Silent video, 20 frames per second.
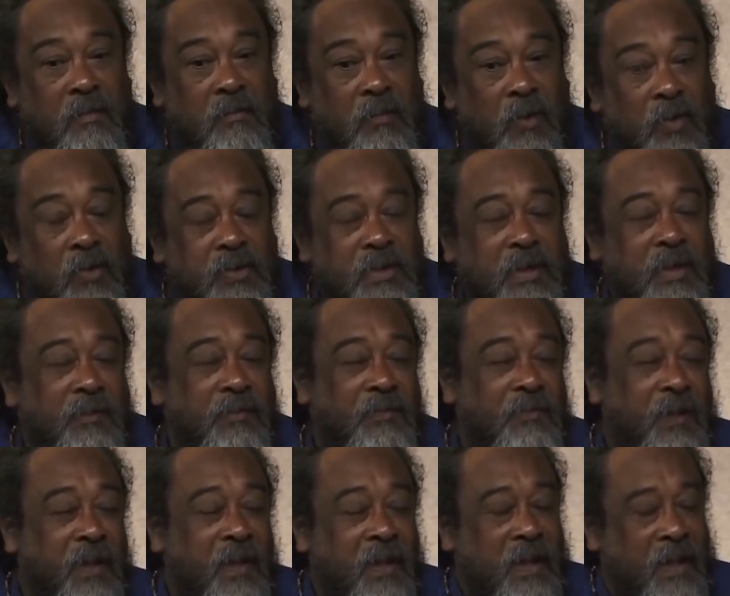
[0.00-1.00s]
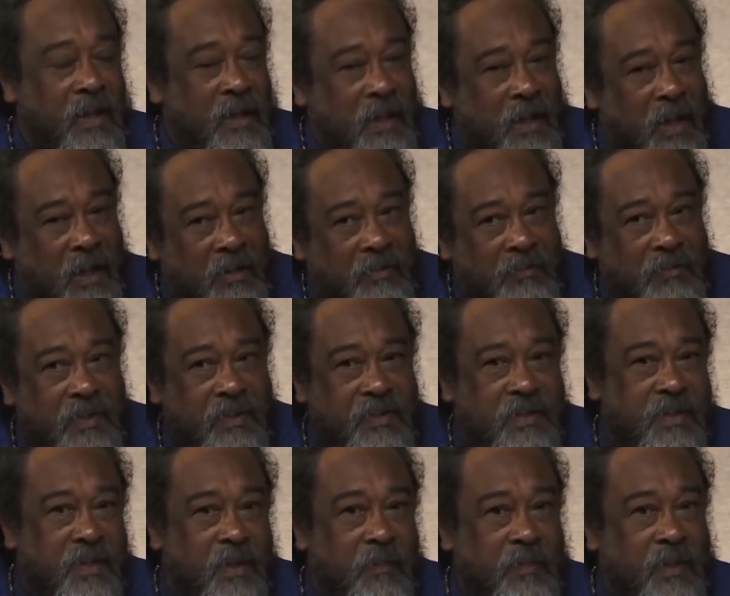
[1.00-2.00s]
mostly feel that love is
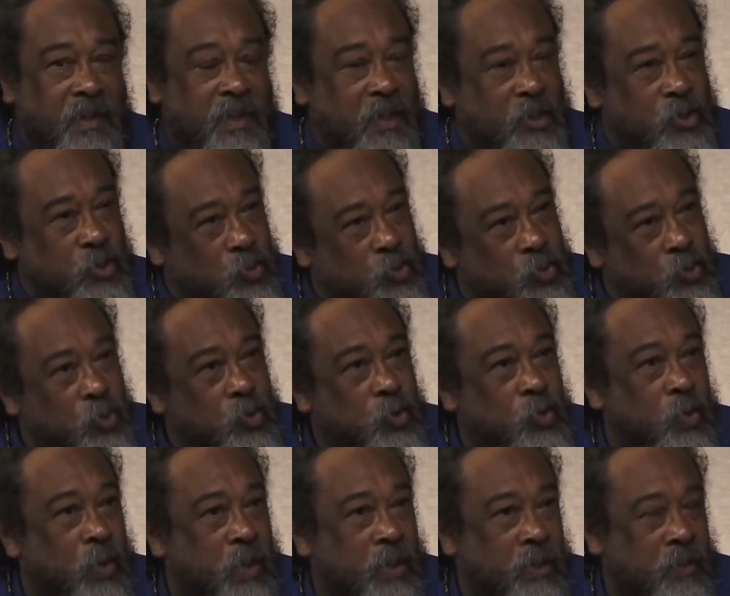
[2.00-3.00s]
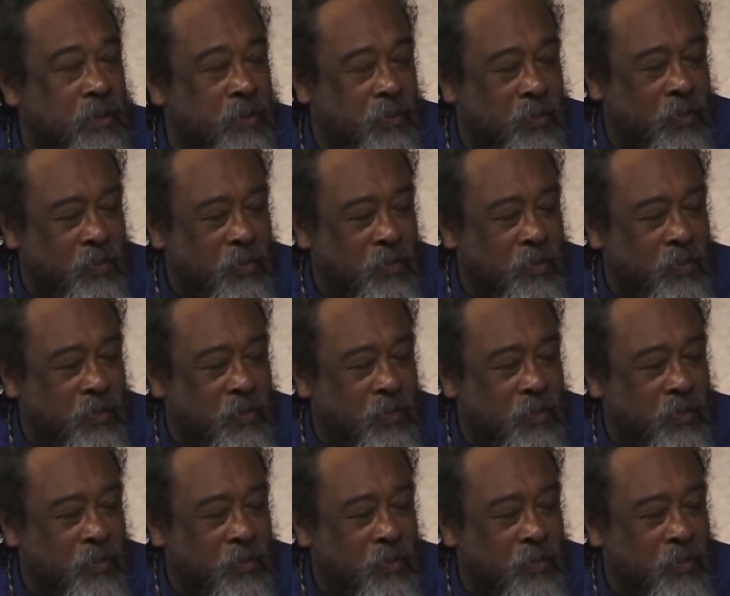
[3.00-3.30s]
something that you do and